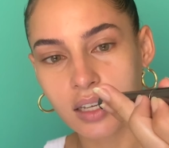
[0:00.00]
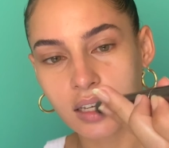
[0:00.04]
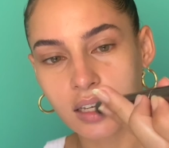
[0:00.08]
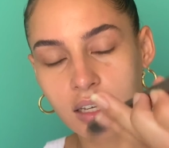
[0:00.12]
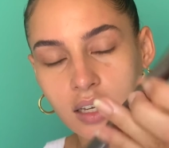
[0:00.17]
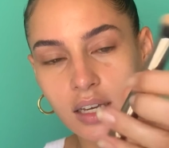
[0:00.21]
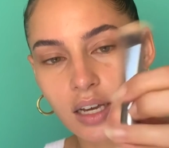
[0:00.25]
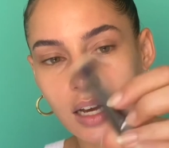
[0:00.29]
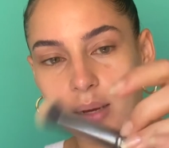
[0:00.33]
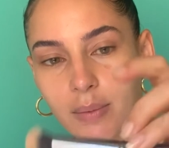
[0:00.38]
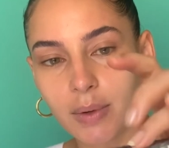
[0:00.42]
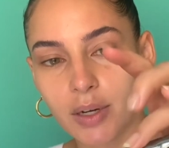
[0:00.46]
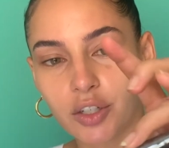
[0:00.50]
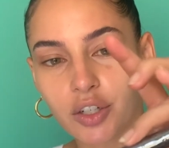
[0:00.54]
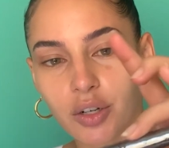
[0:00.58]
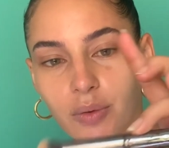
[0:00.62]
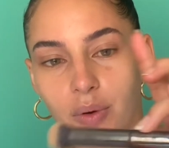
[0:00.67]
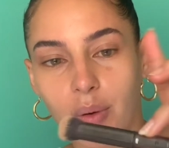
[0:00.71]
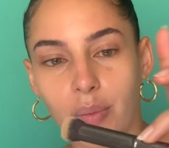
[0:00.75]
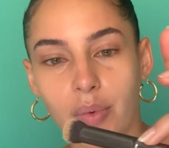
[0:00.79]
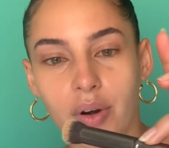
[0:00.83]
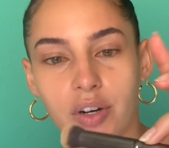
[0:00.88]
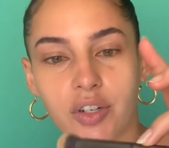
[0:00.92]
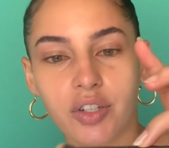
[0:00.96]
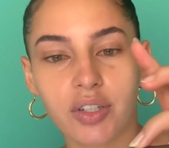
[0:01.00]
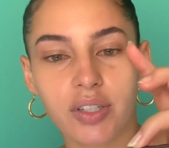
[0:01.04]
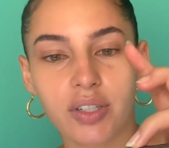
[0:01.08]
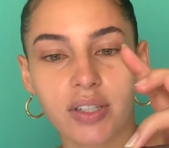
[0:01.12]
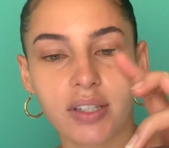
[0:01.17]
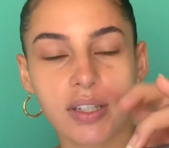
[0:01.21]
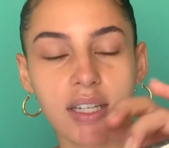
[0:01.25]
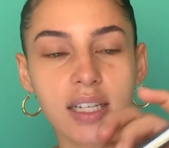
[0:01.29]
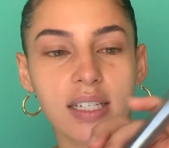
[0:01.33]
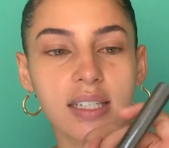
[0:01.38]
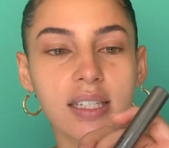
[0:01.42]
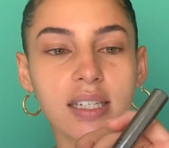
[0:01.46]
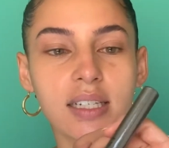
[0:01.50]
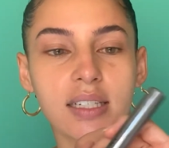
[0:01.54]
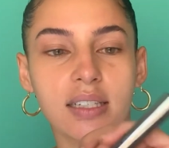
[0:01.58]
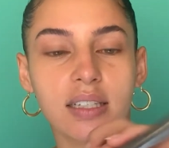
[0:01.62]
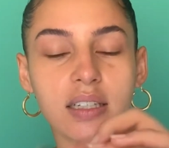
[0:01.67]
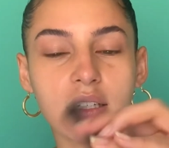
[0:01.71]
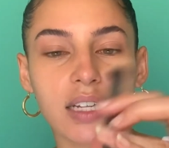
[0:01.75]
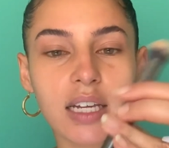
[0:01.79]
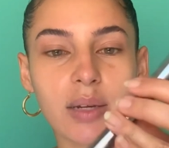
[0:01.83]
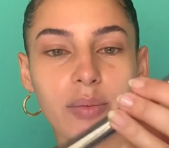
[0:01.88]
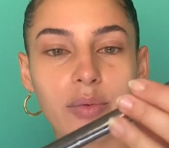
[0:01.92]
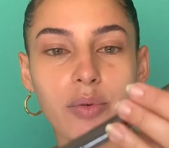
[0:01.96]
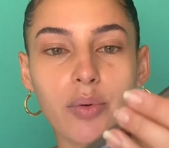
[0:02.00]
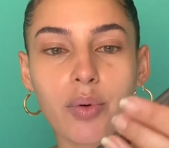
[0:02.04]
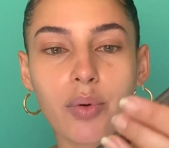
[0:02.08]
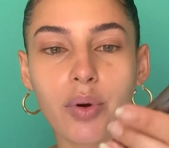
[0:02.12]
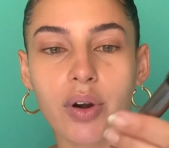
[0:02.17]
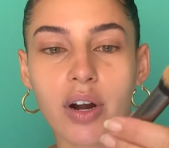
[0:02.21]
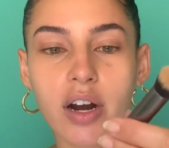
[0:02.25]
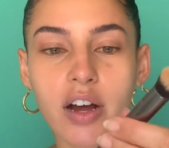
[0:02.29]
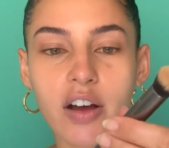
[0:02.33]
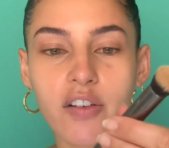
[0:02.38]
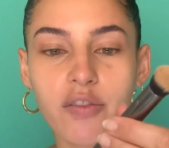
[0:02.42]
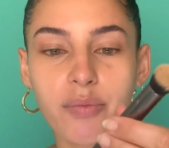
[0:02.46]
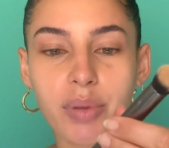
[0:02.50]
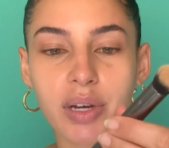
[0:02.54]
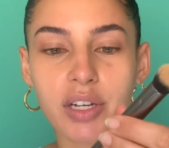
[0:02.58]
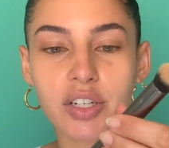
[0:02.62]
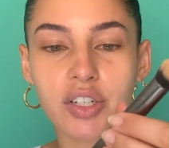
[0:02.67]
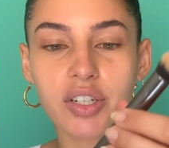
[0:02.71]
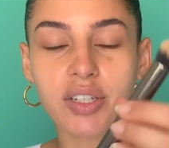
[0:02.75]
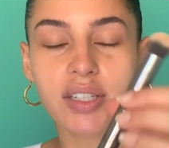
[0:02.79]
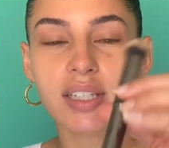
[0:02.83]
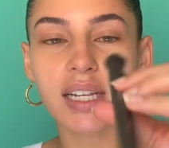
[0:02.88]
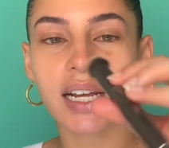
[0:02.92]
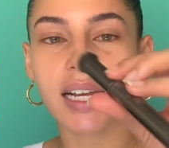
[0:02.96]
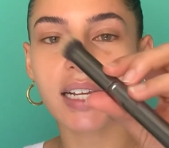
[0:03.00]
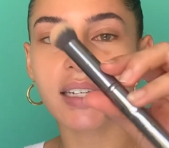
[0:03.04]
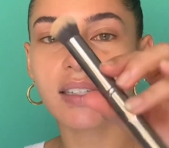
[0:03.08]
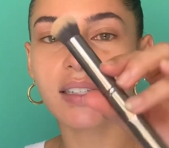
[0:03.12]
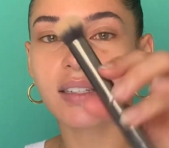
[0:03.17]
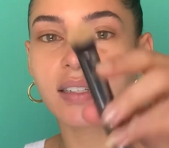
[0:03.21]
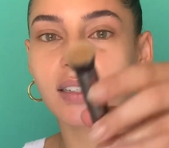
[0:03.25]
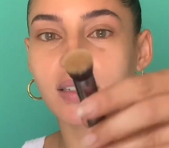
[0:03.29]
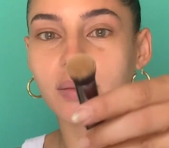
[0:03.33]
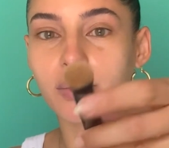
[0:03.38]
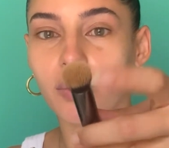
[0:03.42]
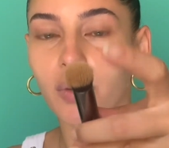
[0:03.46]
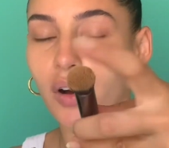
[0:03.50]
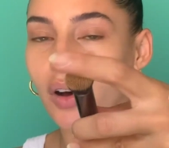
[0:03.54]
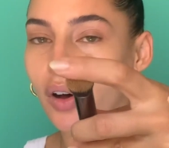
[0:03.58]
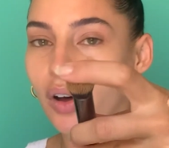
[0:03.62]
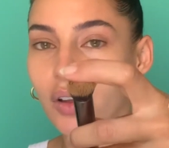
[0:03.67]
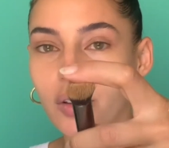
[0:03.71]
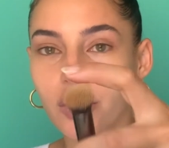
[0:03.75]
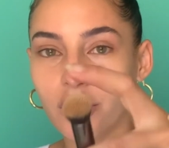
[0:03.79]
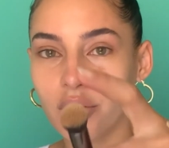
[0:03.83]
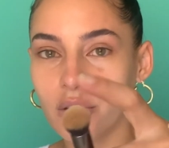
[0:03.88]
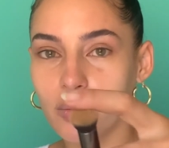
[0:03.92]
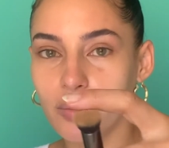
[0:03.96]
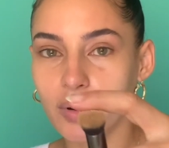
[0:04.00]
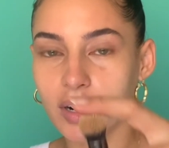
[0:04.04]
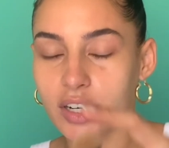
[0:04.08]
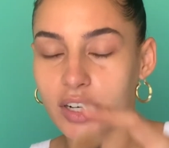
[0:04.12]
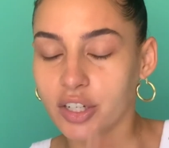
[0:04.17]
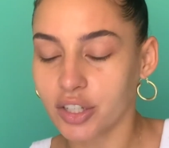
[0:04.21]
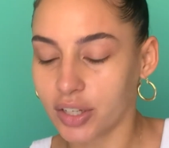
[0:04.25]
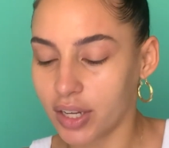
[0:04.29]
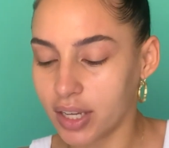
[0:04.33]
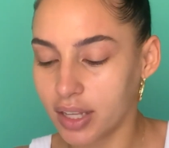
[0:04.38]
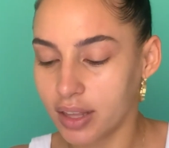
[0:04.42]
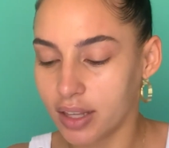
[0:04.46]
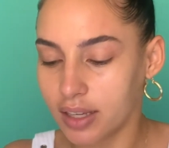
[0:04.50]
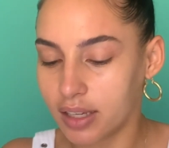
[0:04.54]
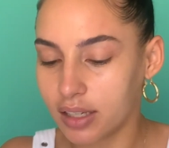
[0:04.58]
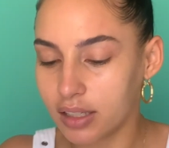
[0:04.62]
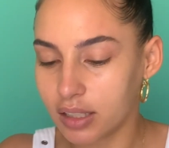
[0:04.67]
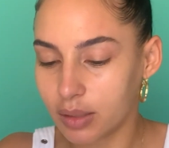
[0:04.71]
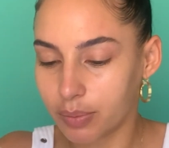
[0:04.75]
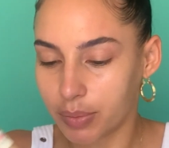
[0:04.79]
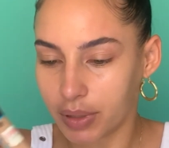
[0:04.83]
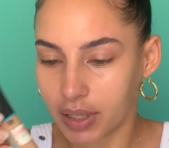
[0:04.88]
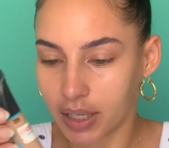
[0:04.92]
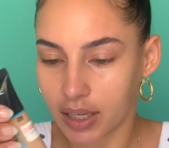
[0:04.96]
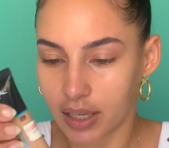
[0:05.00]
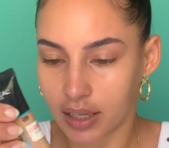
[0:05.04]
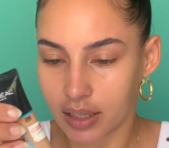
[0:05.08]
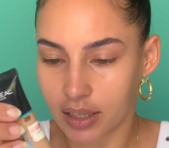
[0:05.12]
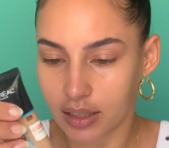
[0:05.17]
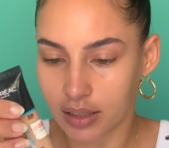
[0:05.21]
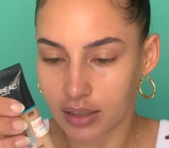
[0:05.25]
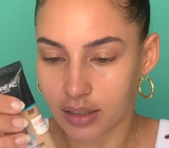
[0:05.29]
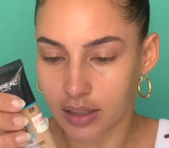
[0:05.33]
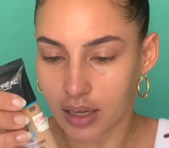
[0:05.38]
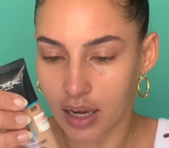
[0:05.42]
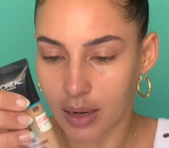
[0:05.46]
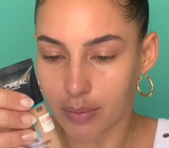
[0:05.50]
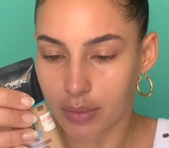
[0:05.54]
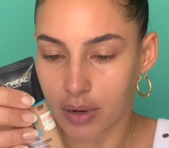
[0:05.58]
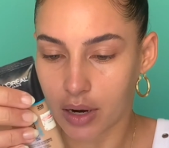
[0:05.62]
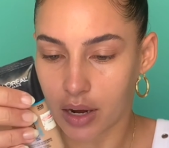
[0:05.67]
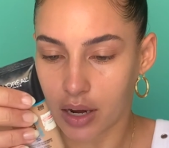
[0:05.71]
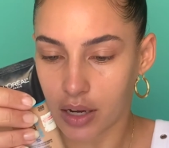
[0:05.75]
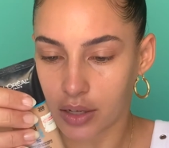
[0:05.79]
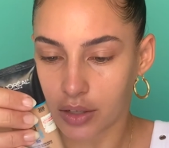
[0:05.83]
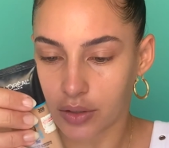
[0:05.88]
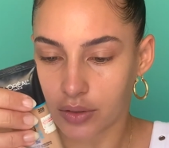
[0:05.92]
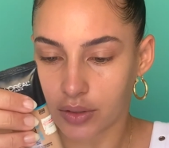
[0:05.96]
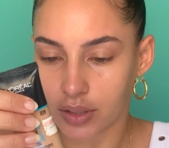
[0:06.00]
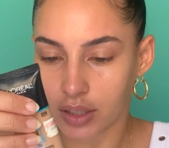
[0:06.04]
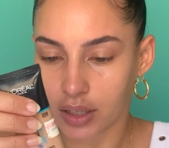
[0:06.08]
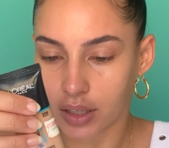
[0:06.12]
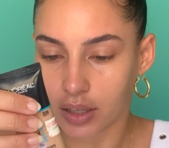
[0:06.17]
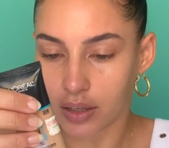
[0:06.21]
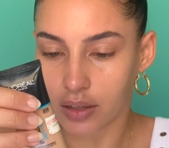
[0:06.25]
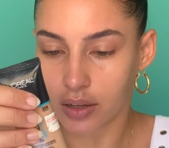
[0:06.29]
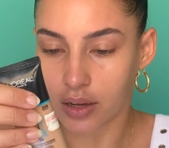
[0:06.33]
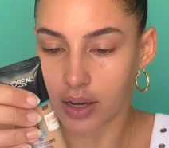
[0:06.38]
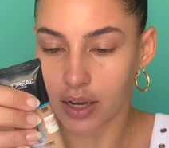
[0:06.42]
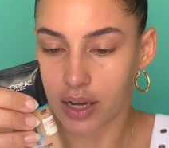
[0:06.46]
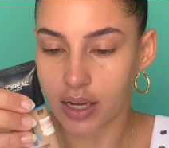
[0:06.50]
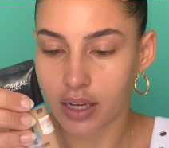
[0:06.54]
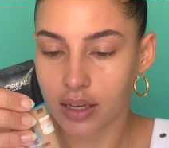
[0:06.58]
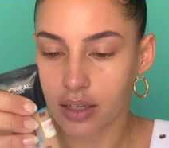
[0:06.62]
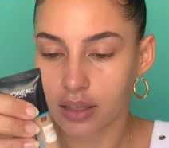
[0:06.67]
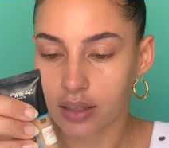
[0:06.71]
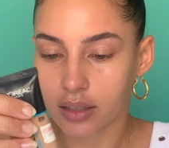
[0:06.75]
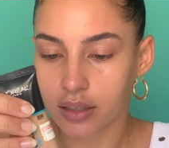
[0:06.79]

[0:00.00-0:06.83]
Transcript: I'm not sure what brush this is, the label wore off, but just a small little brush like this because I'm not using a lot.